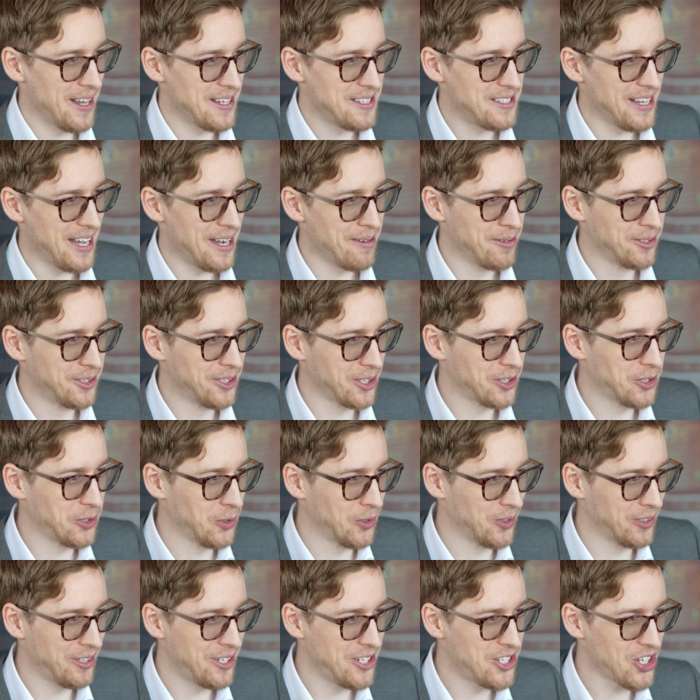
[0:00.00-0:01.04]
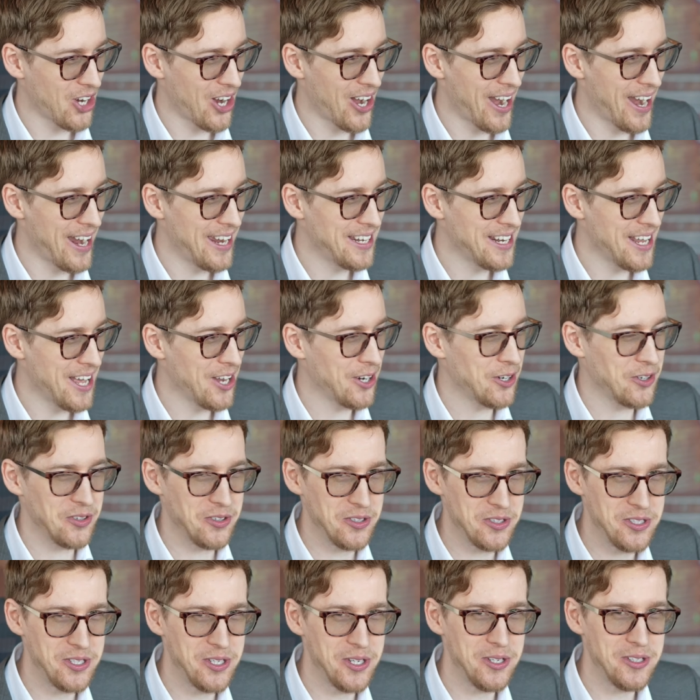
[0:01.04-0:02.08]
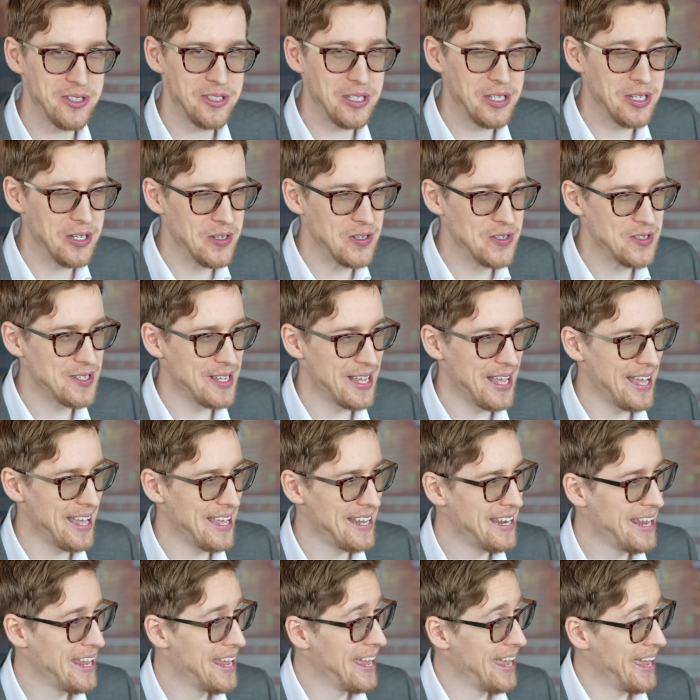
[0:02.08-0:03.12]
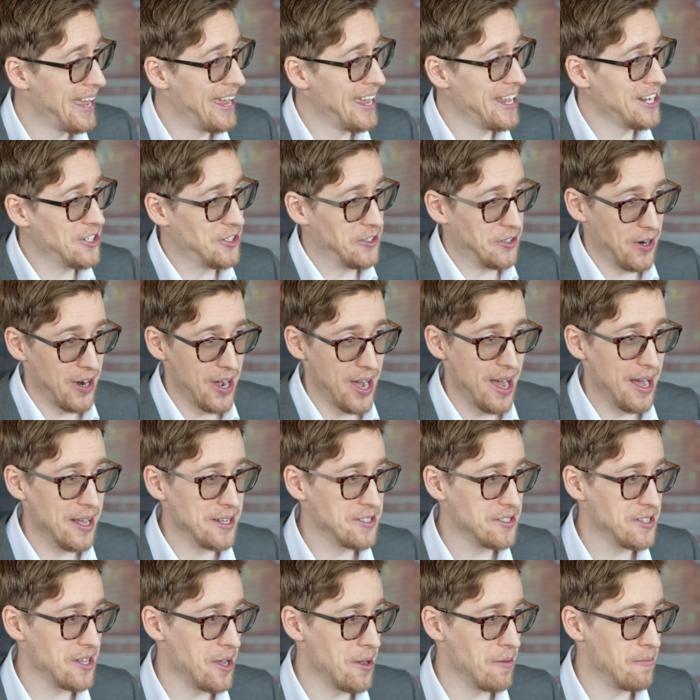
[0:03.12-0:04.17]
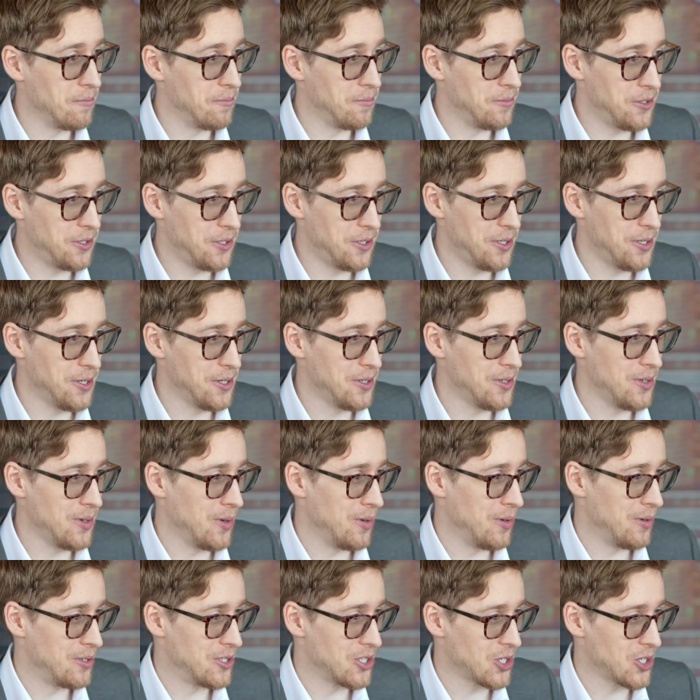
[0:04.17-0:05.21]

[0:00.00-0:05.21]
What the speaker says: Cybertruck tour in China continues and it draws some huge